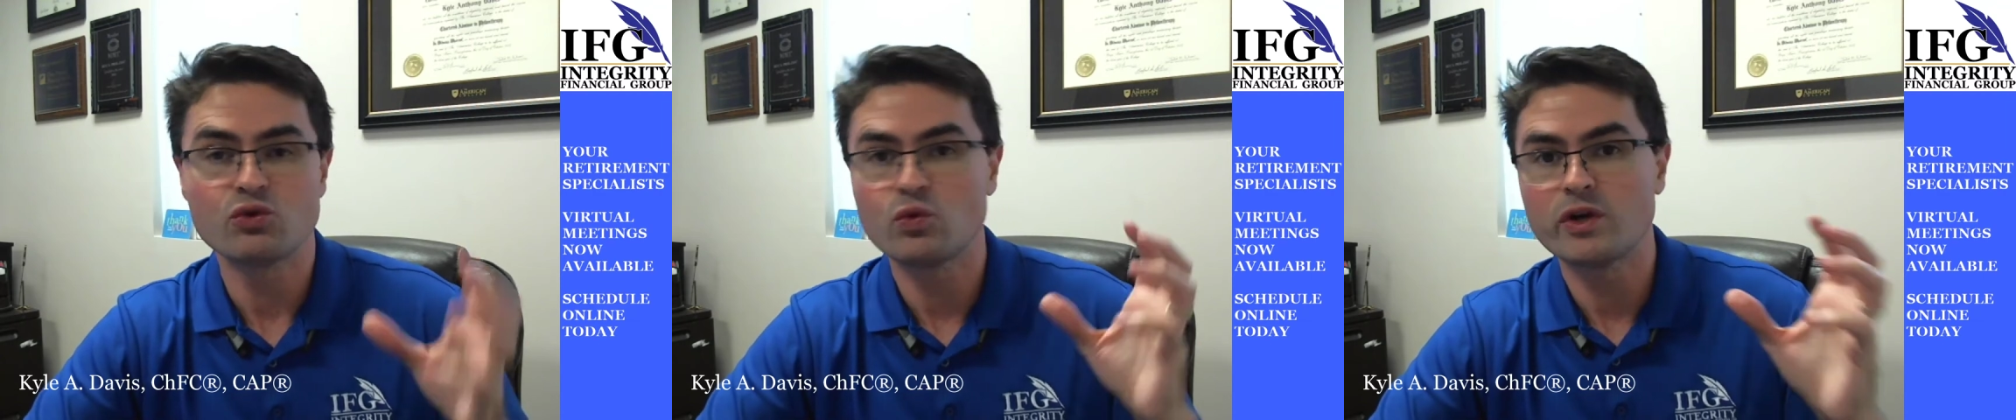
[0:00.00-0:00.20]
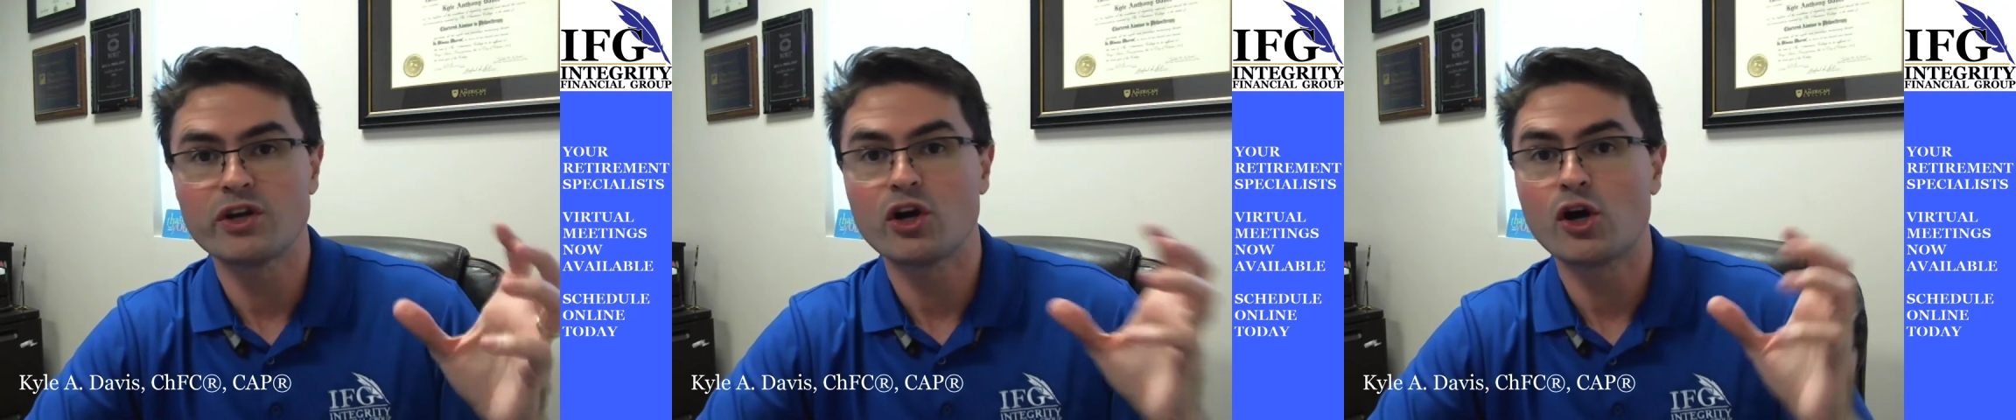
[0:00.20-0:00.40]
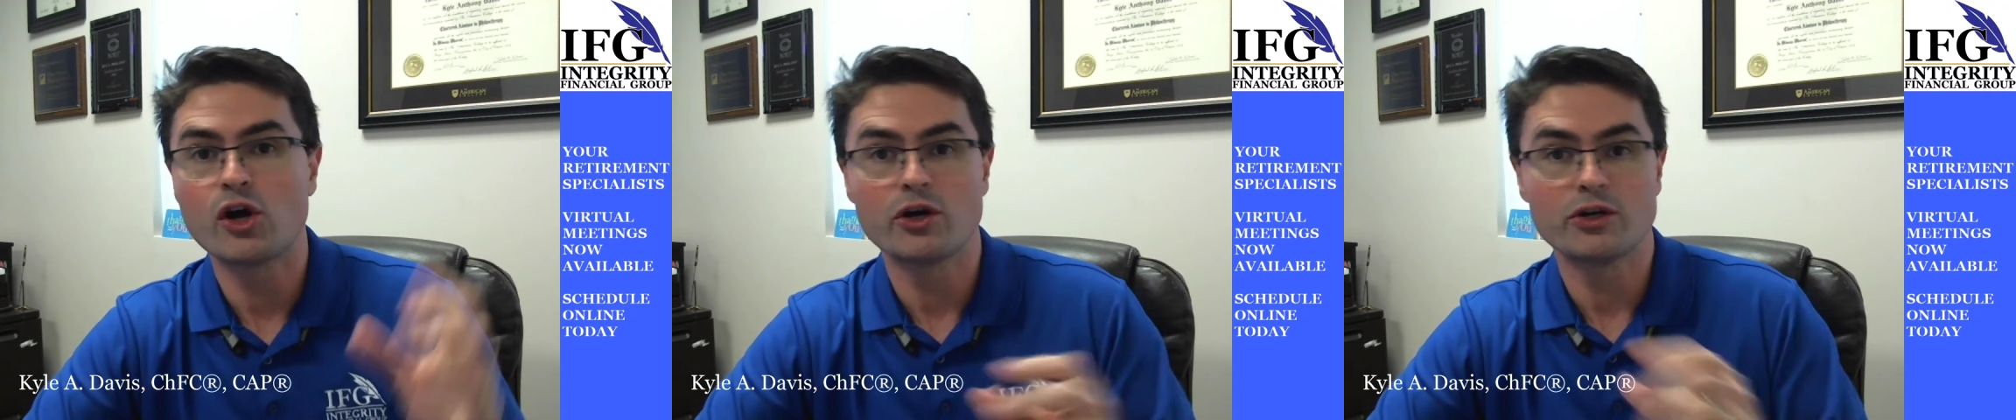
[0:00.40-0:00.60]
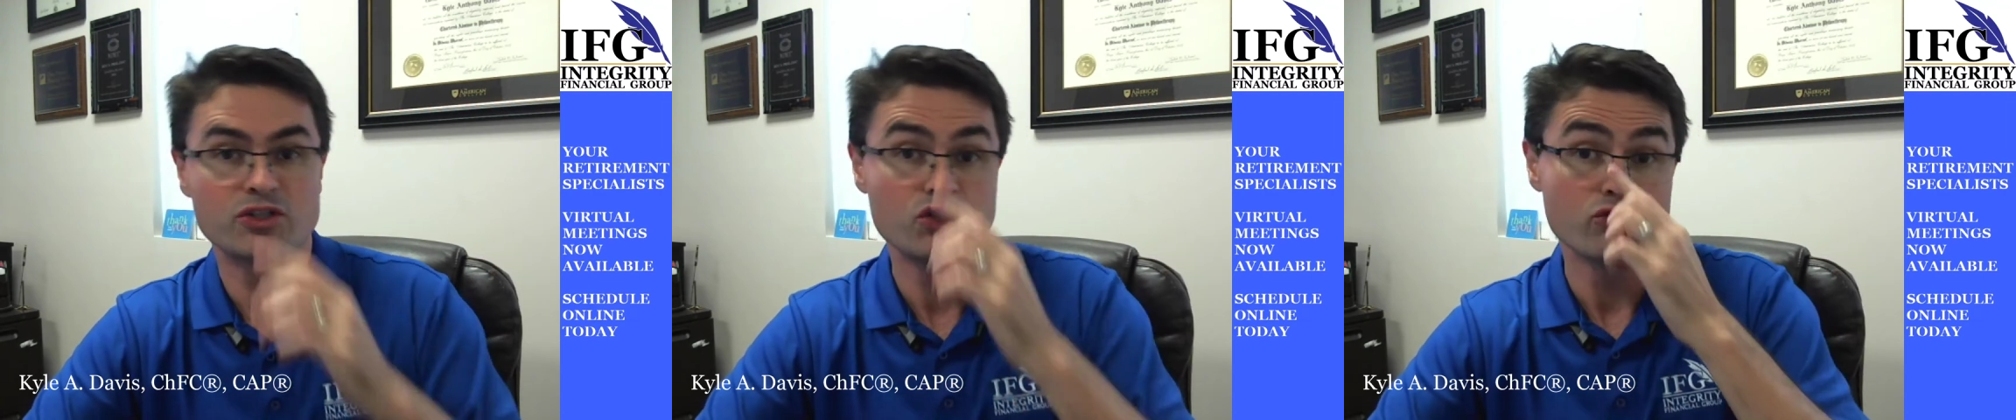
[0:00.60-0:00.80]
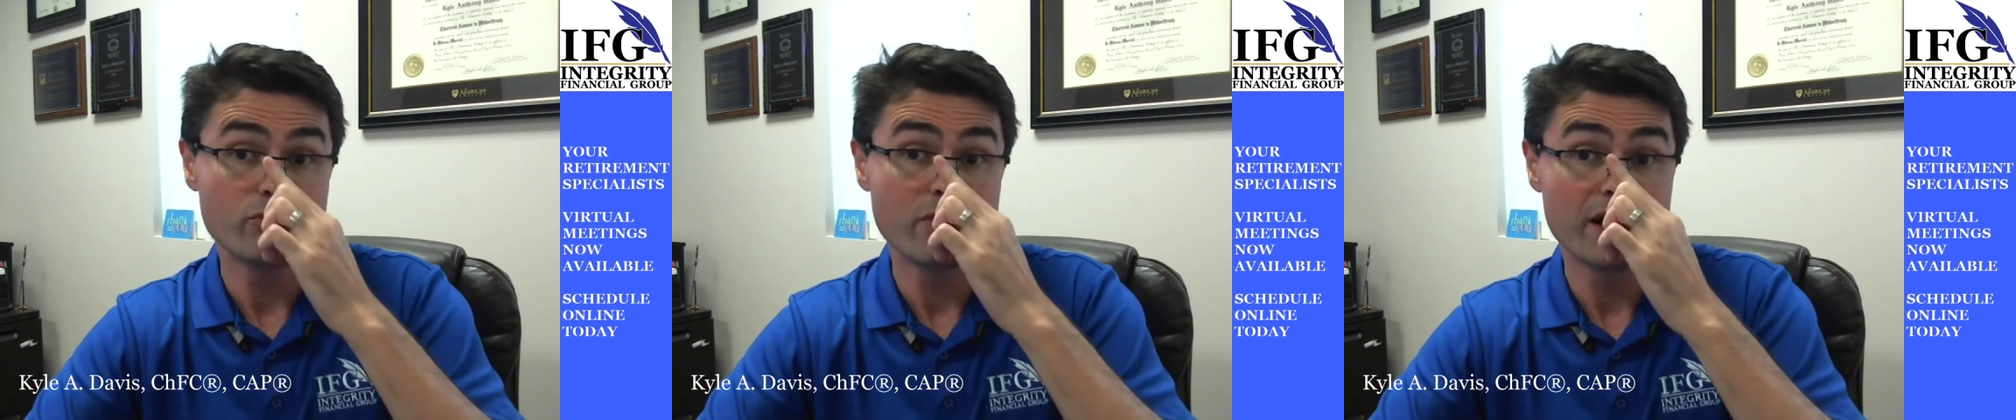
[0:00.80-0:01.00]
It wouldn't hurt
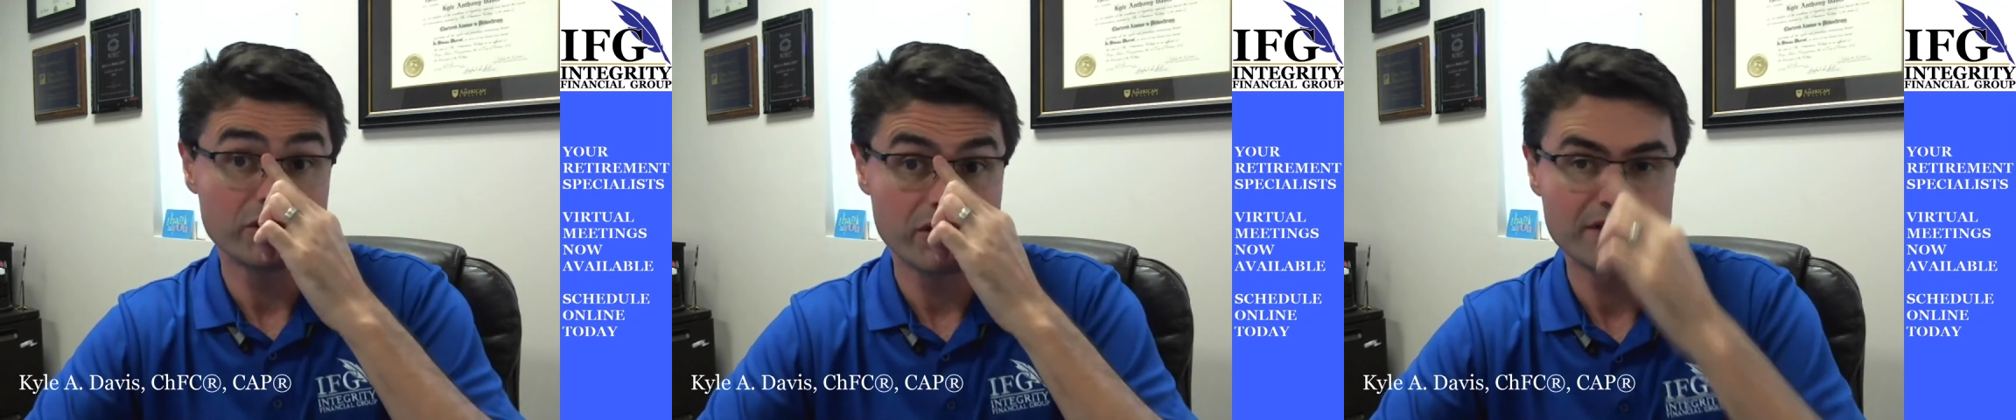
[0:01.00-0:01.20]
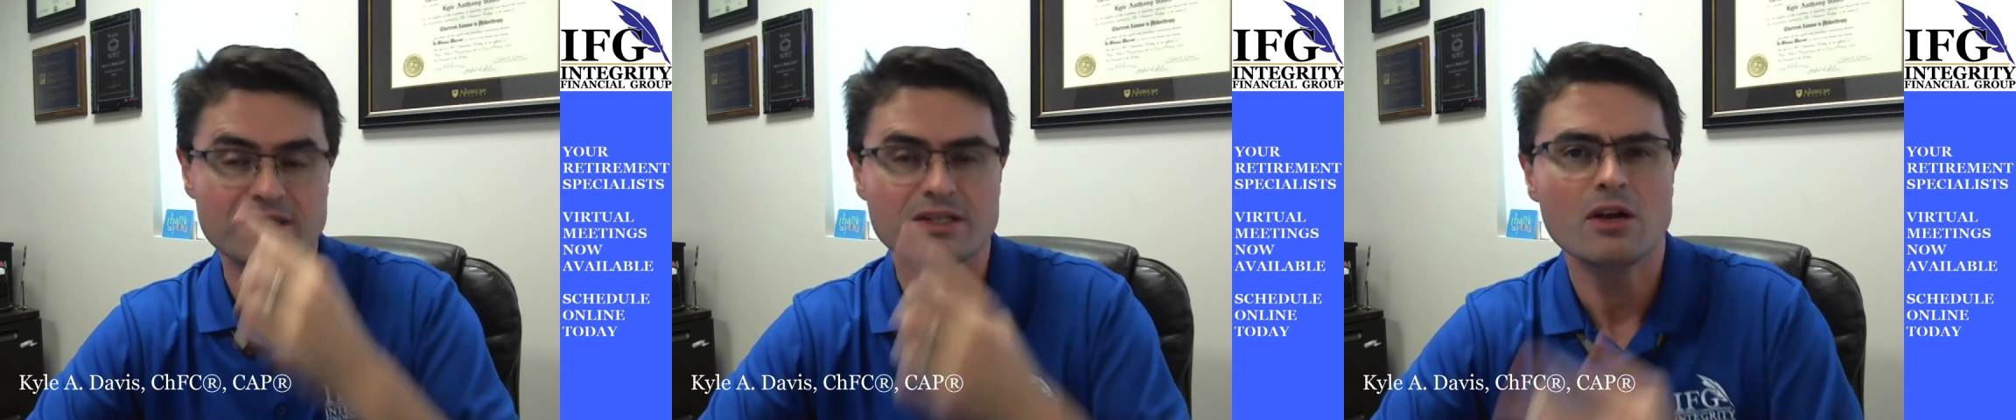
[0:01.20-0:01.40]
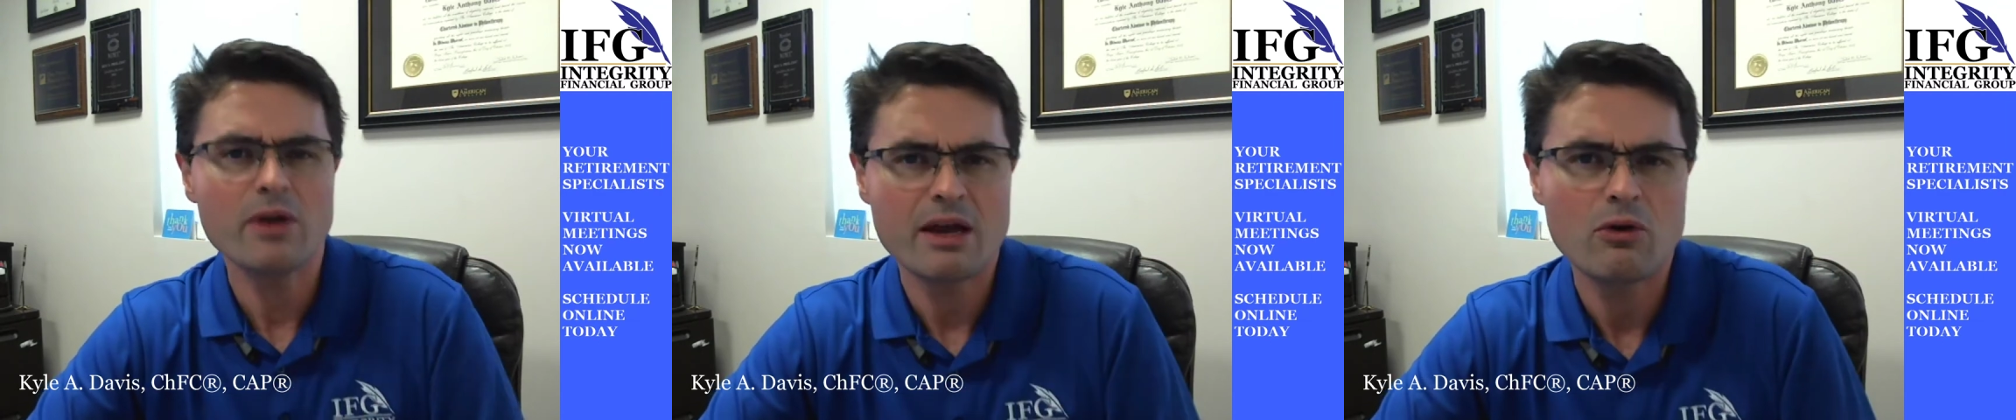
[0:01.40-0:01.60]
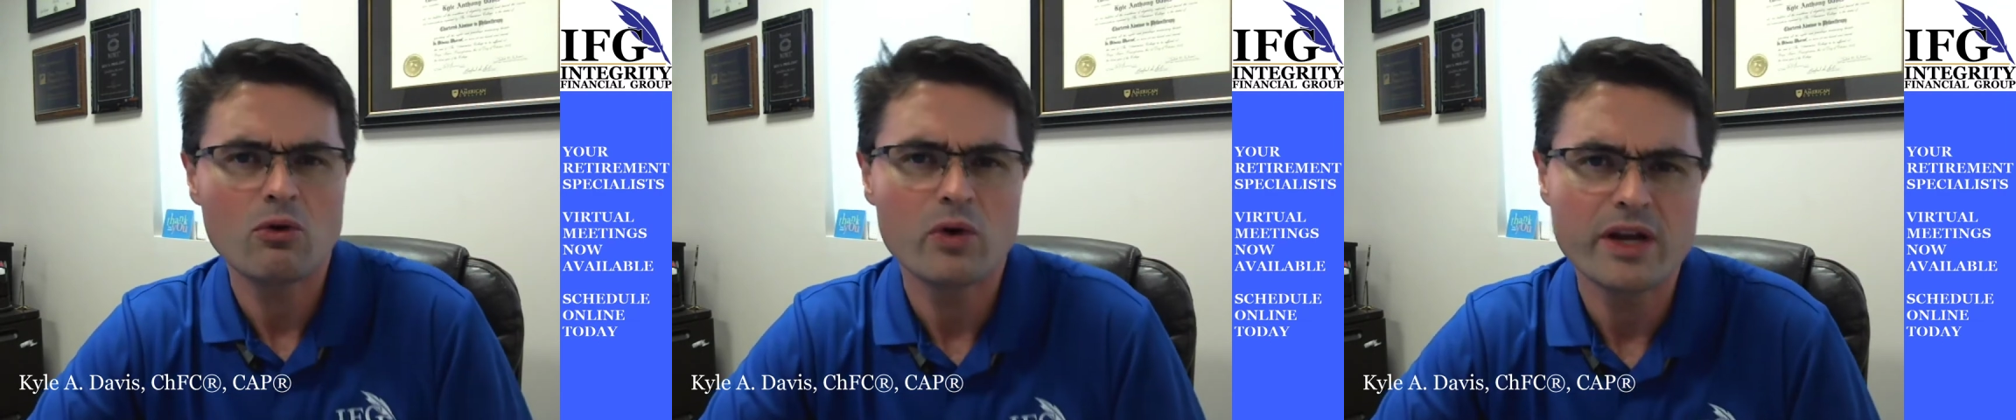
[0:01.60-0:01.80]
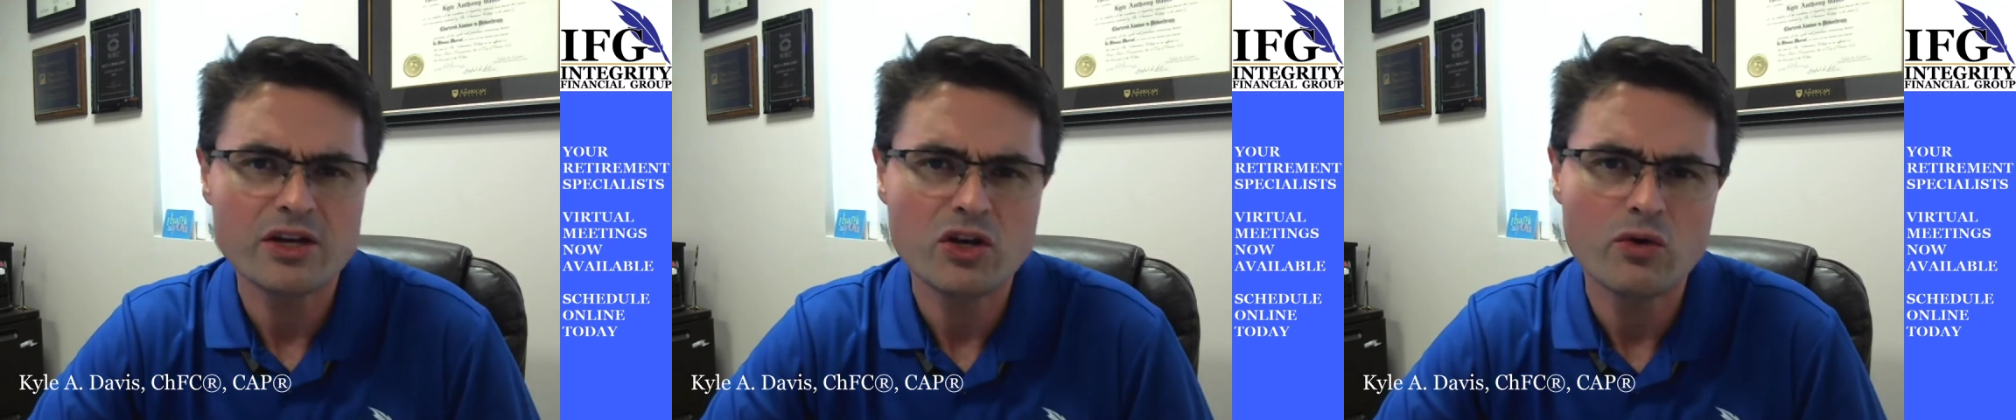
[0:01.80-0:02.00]
too much. And I said, okay, well,
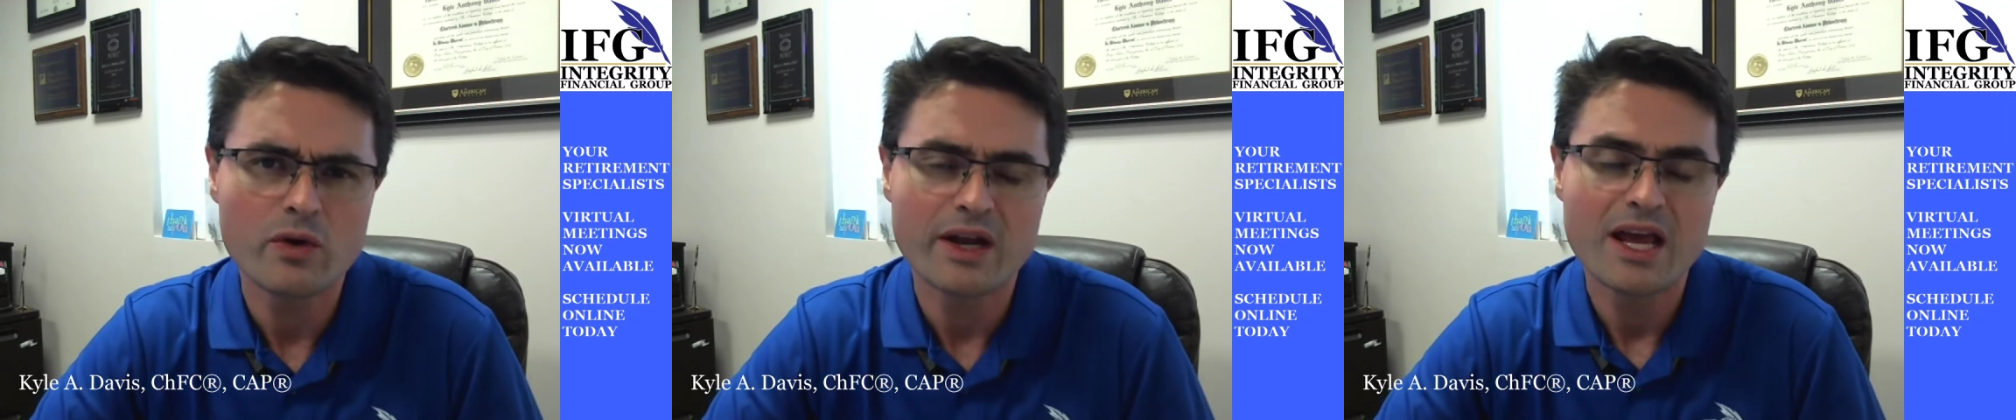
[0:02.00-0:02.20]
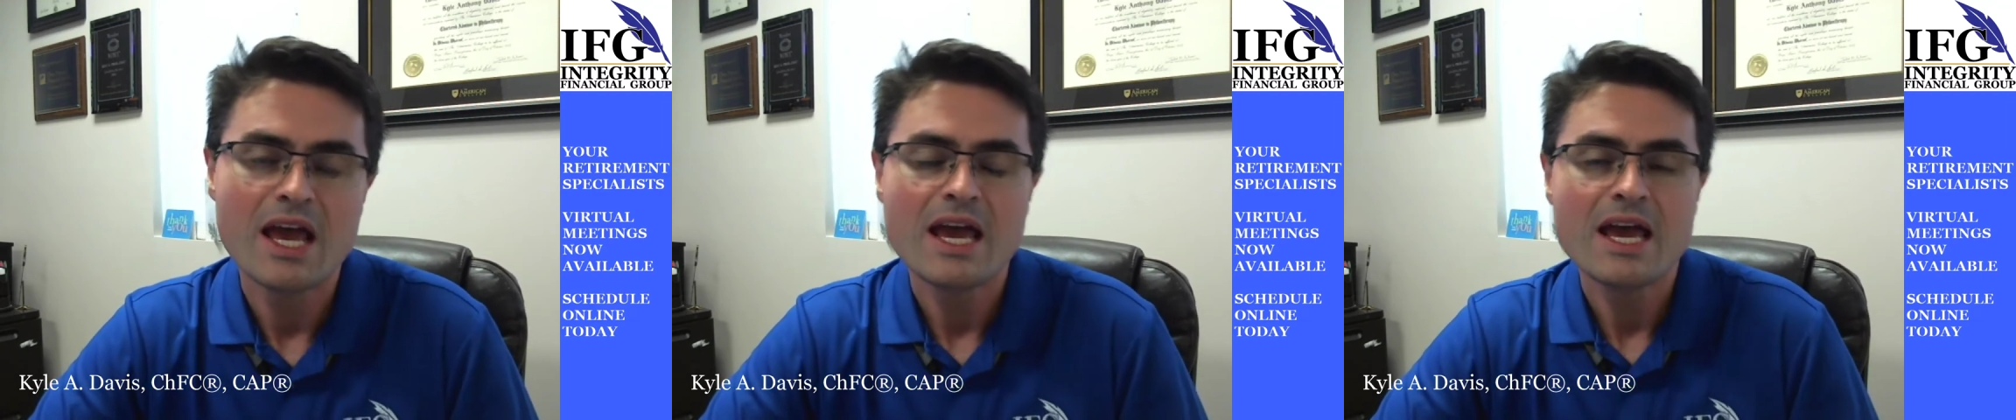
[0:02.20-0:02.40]
what are you doing?